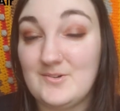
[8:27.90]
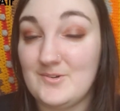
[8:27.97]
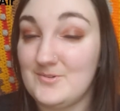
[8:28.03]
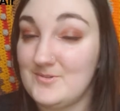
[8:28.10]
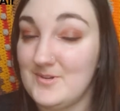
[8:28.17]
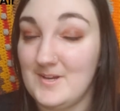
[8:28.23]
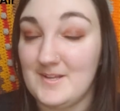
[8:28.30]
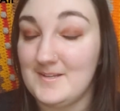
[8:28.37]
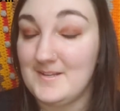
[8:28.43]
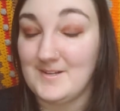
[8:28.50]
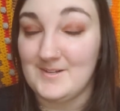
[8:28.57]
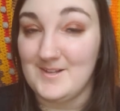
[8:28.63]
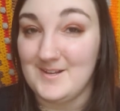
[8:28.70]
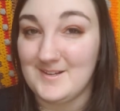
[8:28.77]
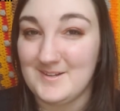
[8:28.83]
knit
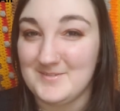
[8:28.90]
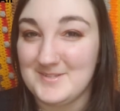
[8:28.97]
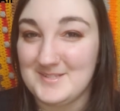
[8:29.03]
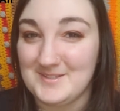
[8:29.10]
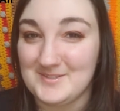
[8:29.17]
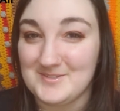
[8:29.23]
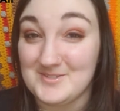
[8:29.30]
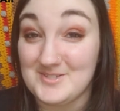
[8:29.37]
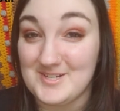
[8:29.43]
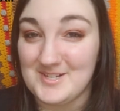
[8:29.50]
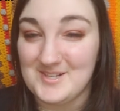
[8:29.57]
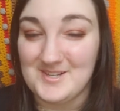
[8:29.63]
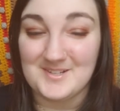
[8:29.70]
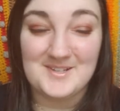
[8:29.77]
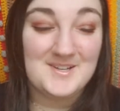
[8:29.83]
along. I will say crochet
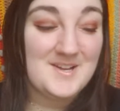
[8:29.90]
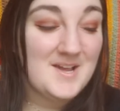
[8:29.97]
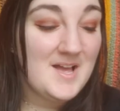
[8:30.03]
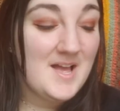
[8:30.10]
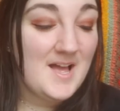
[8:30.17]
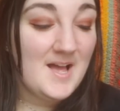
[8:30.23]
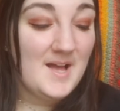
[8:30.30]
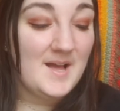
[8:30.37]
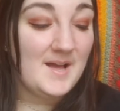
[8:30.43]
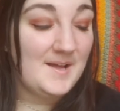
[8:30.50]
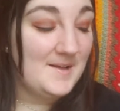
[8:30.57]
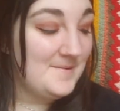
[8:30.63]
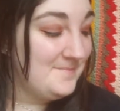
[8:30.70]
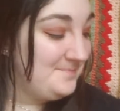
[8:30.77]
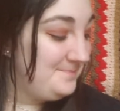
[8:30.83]

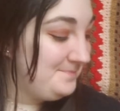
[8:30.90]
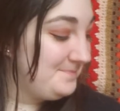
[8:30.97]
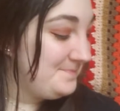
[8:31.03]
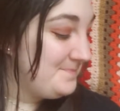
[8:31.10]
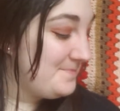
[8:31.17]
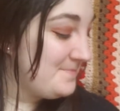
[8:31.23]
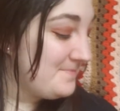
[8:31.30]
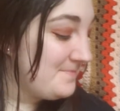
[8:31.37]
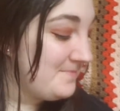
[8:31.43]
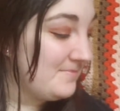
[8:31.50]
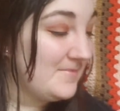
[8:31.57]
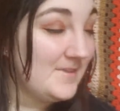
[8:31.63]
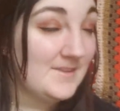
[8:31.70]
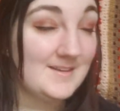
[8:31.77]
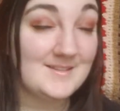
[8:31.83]
along.
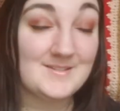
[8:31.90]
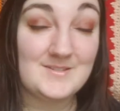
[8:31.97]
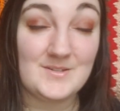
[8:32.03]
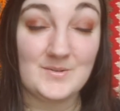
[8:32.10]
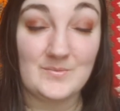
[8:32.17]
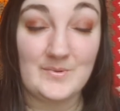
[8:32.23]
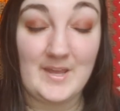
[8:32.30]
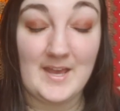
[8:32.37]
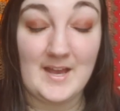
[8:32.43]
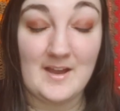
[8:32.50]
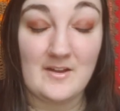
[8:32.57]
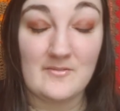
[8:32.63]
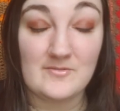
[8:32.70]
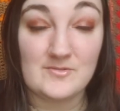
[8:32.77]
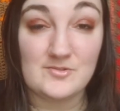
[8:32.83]
So we
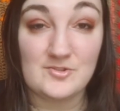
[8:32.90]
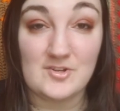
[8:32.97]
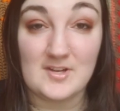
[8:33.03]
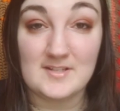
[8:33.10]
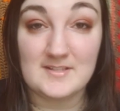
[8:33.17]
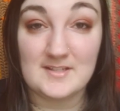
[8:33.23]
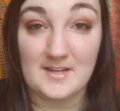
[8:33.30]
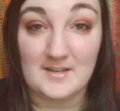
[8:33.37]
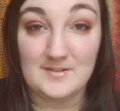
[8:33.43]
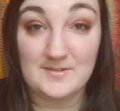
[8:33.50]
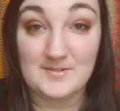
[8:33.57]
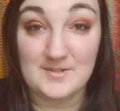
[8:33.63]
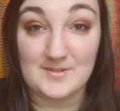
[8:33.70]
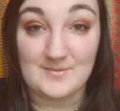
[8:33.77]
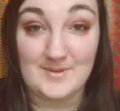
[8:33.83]
have just under
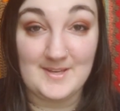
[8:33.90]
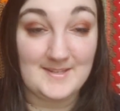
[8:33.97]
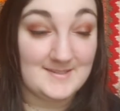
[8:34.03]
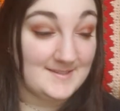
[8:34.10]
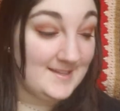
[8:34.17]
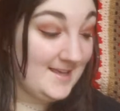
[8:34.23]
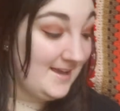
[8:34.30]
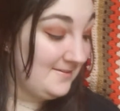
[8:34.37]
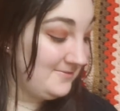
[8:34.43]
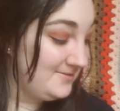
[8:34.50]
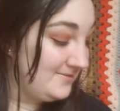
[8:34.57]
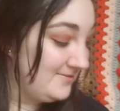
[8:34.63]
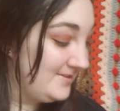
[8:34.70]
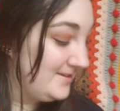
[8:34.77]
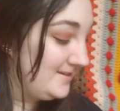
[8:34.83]
2 weeks left
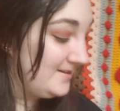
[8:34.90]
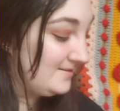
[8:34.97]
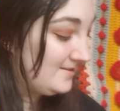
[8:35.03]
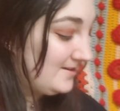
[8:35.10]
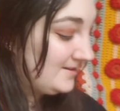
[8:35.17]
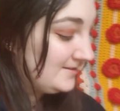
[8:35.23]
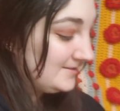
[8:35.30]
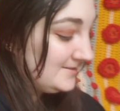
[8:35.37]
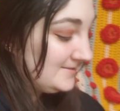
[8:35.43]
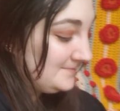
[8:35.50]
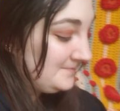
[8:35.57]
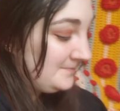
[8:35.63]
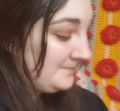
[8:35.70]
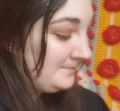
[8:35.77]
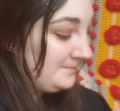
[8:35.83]
of the knit along,
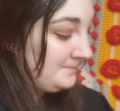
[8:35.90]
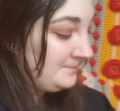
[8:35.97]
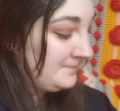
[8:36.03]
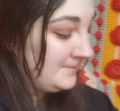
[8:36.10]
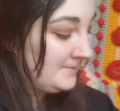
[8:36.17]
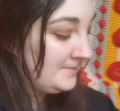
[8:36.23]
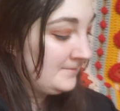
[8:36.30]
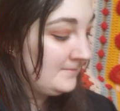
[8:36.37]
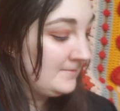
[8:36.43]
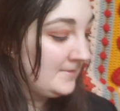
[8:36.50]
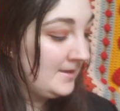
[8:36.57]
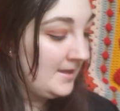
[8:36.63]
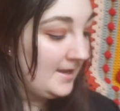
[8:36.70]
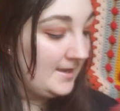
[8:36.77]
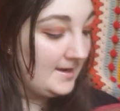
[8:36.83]

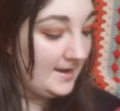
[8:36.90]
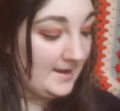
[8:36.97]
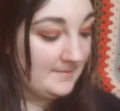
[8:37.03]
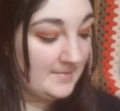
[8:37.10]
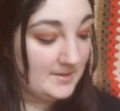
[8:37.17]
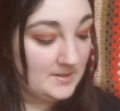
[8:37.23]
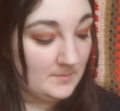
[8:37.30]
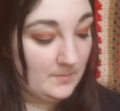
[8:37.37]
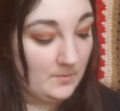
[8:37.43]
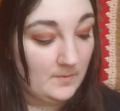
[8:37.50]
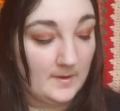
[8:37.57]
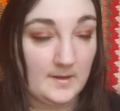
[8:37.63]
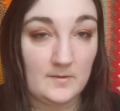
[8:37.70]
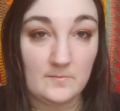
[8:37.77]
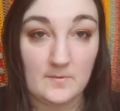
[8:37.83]
and I'm at the
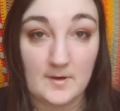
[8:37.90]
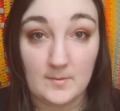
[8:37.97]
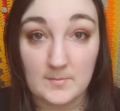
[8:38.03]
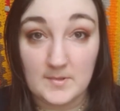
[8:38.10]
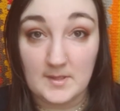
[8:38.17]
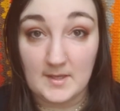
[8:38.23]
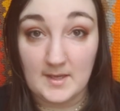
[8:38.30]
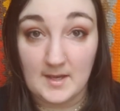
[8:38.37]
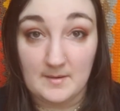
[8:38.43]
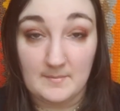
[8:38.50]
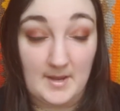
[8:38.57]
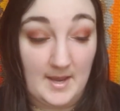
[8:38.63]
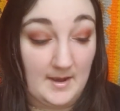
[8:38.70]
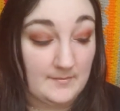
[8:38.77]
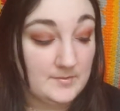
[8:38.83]
point where I'm thinking I
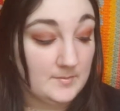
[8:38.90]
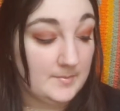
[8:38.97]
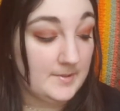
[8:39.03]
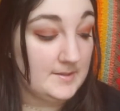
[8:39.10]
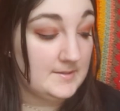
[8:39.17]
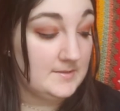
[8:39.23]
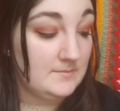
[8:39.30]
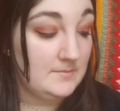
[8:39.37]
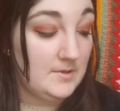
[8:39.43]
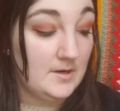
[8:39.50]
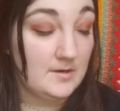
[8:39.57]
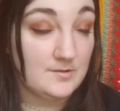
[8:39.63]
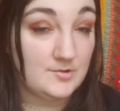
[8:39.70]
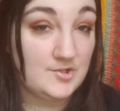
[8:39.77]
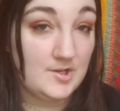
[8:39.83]
might have to play some
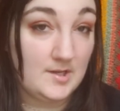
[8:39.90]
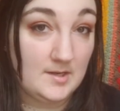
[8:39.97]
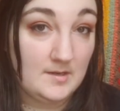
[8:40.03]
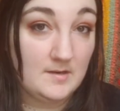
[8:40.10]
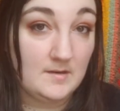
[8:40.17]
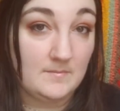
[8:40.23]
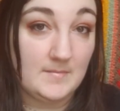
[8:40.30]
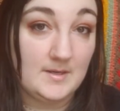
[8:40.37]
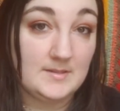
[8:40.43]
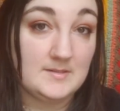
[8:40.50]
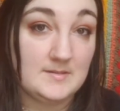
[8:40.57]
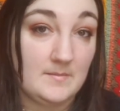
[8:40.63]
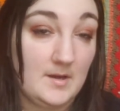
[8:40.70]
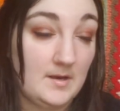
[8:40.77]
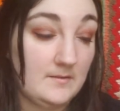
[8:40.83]
yarn chicken and make
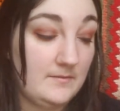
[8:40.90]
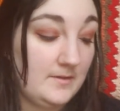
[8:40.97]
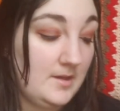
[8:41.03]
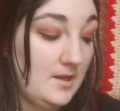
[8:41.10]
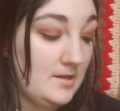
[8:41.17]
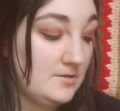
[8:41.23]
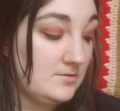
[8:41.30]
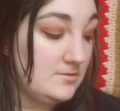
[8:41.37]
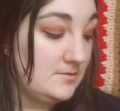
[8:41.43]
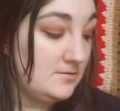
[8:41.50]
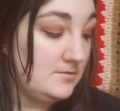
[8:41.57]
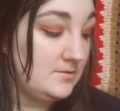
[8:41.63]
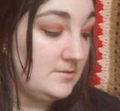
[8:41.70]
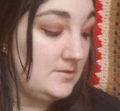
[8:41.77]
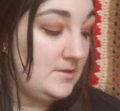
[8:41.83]
some modifications
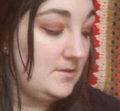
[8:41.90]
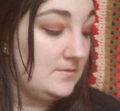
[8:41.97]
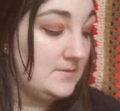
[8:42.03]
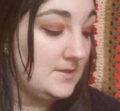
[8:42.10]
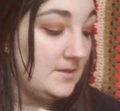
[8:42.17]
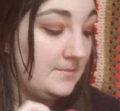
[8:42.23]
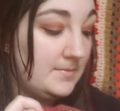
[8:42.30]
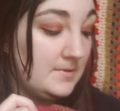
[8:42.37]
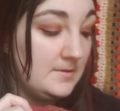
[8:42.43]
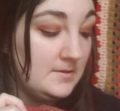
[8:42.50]
just to use up